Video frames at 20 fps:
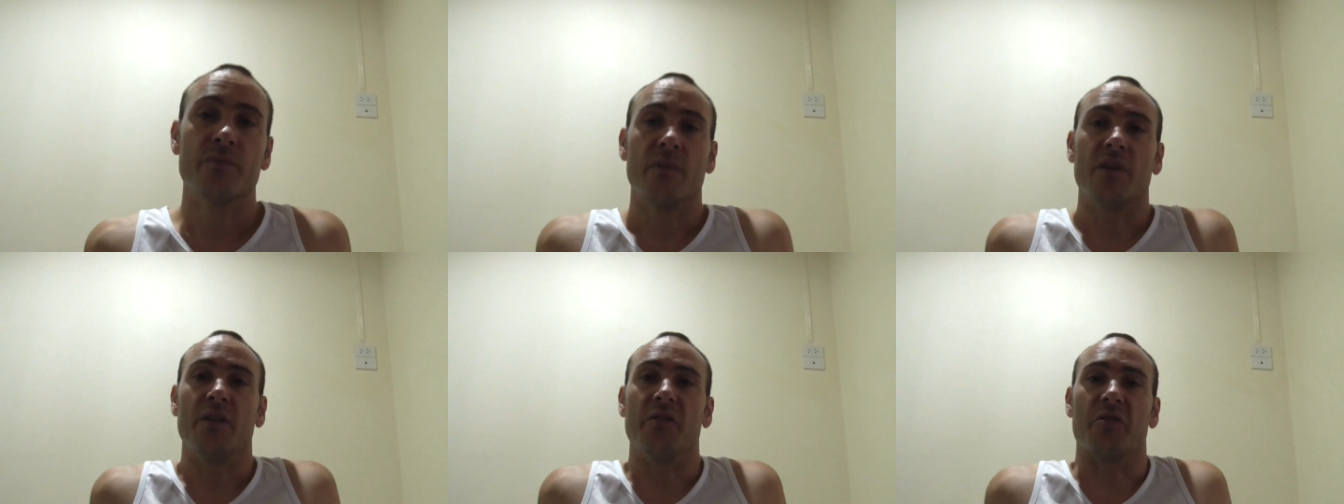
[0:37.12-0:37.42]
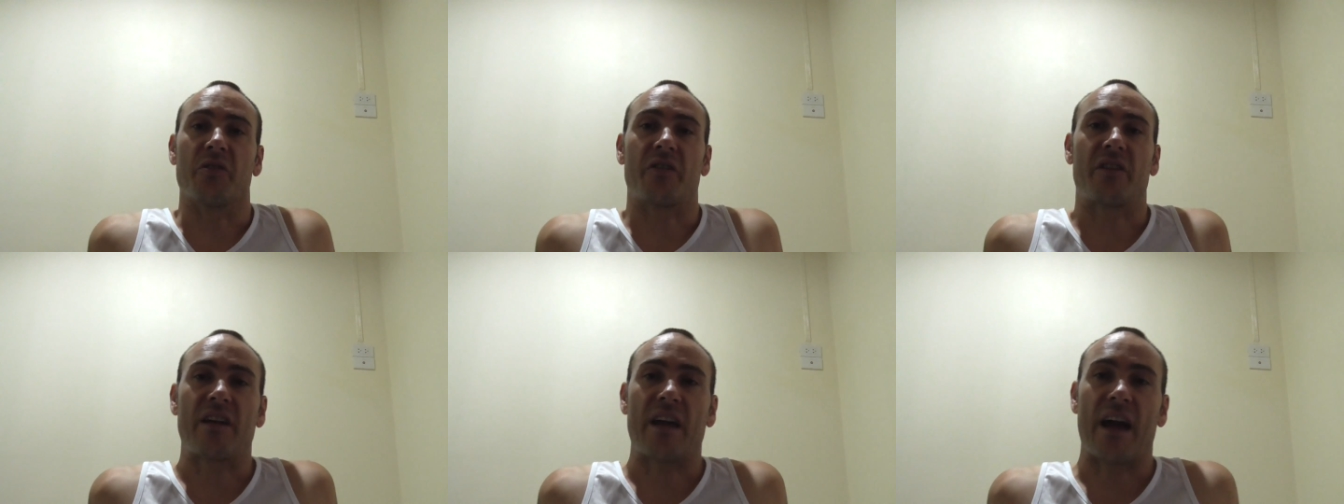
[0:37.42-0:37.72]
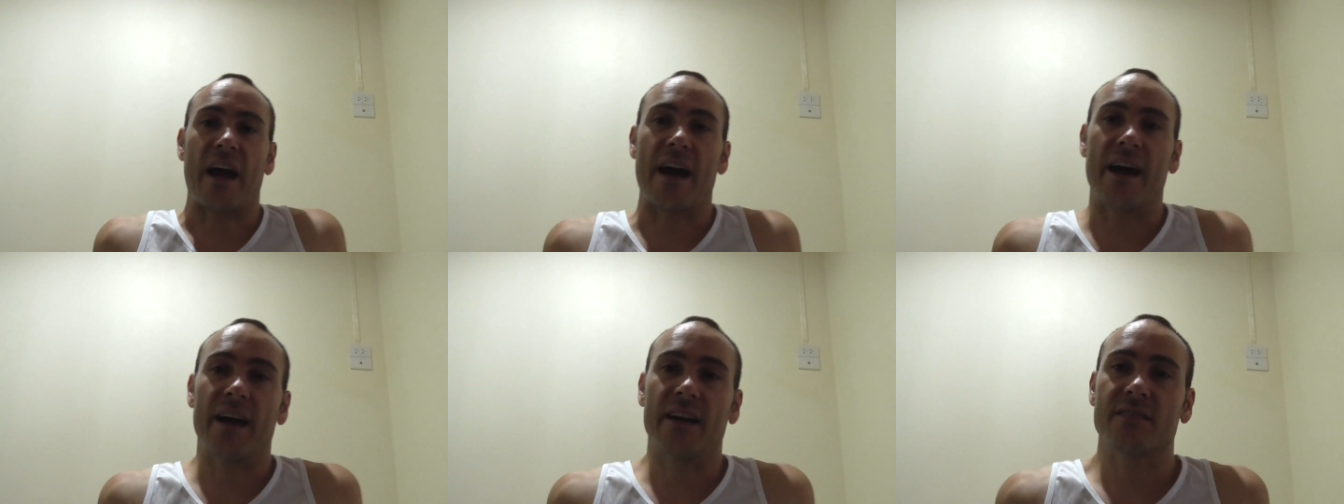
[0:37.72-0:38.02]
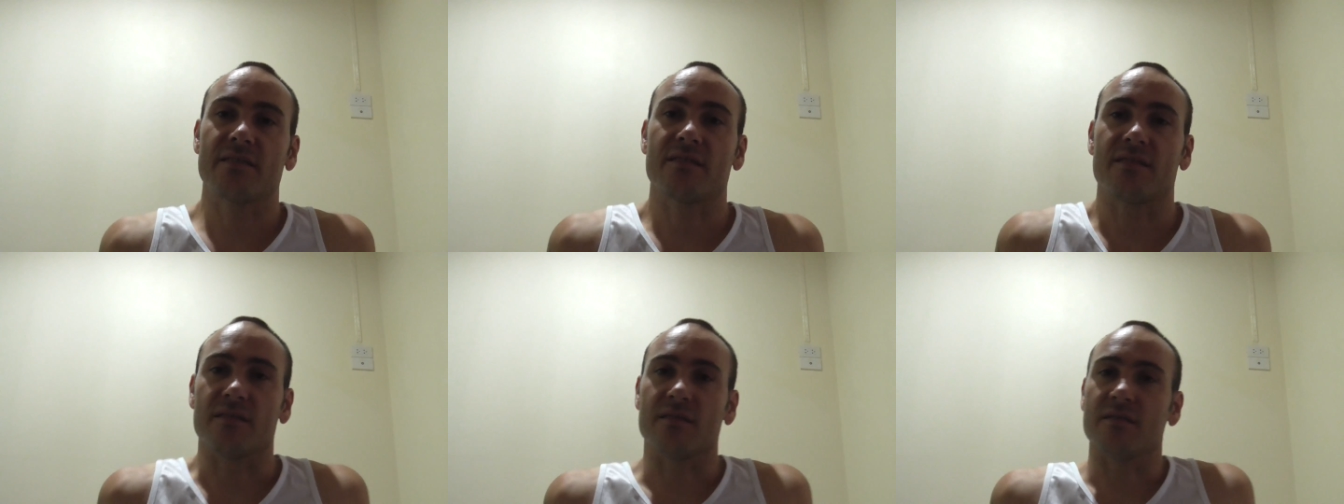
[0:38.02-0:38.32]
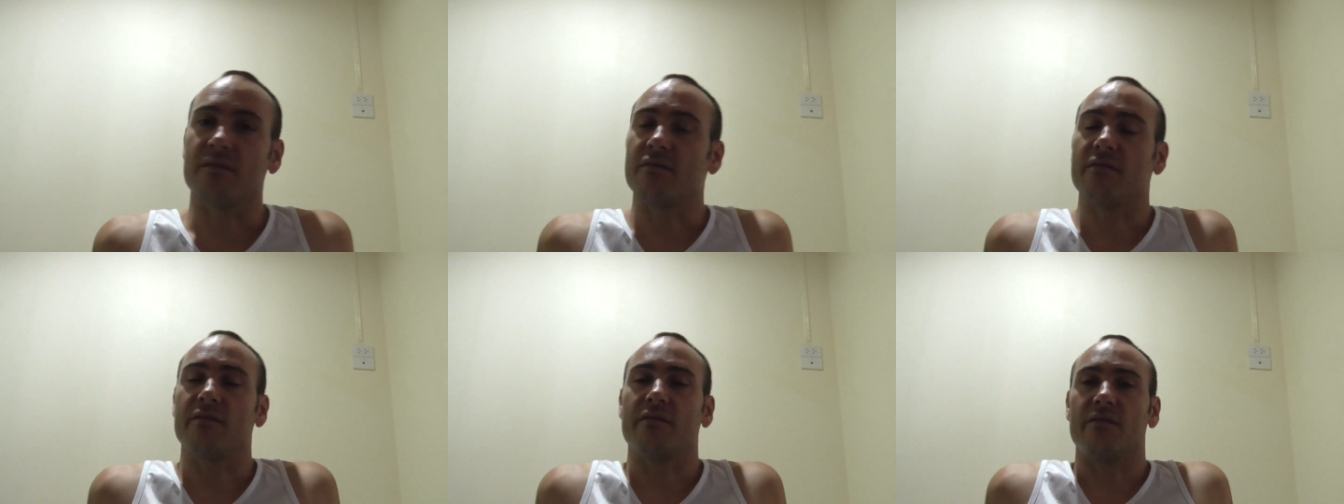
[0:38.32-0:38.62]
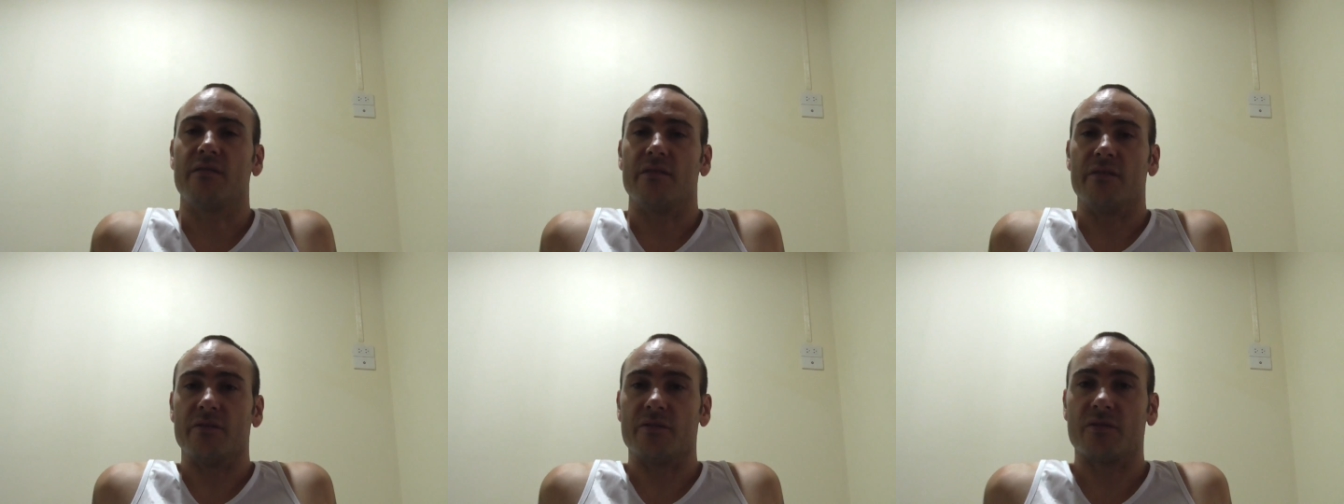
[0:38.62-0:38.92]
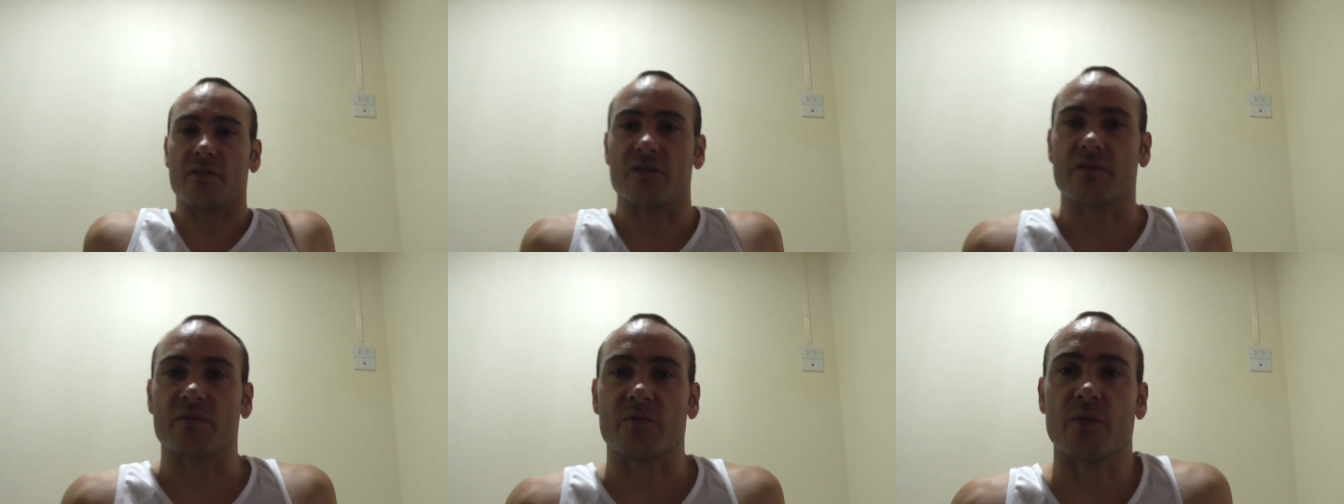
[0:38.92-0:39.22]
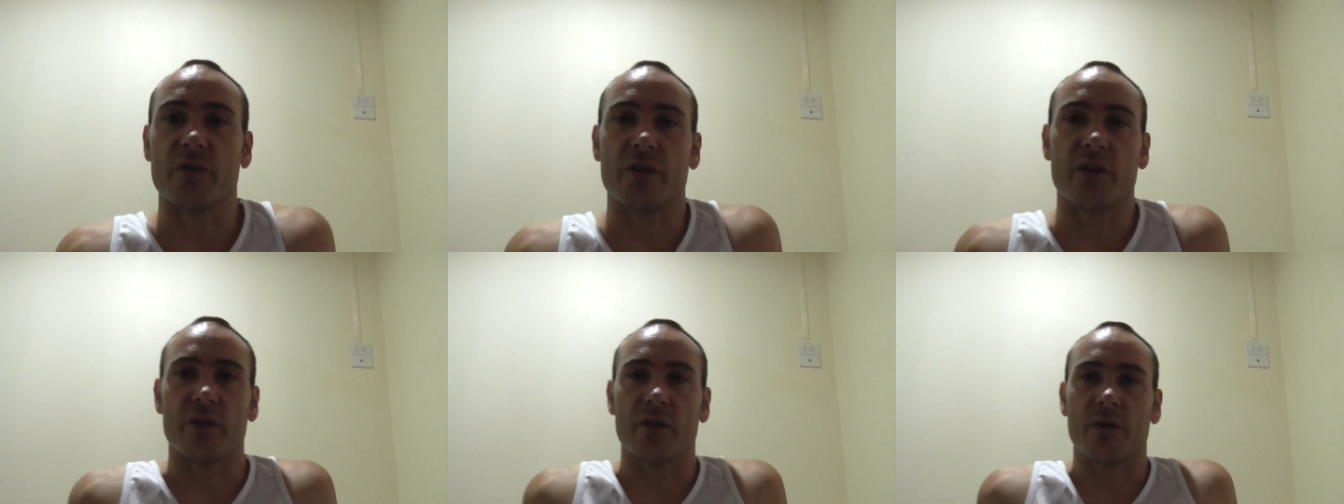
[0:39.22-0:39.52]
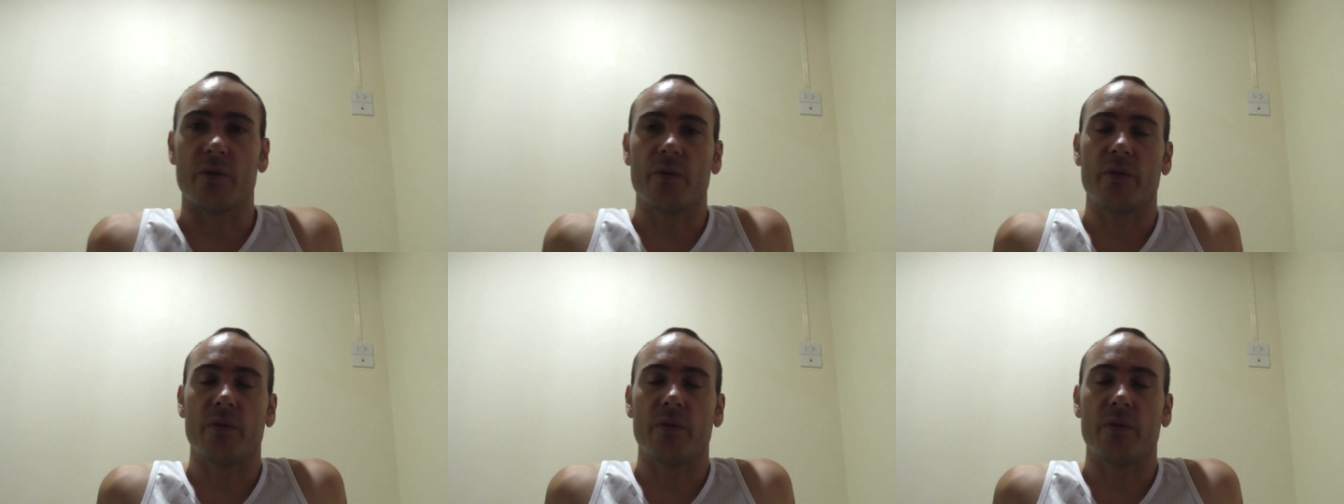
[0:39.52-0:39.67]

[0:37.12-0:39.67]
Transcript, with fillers: and there were cats, and it was just really,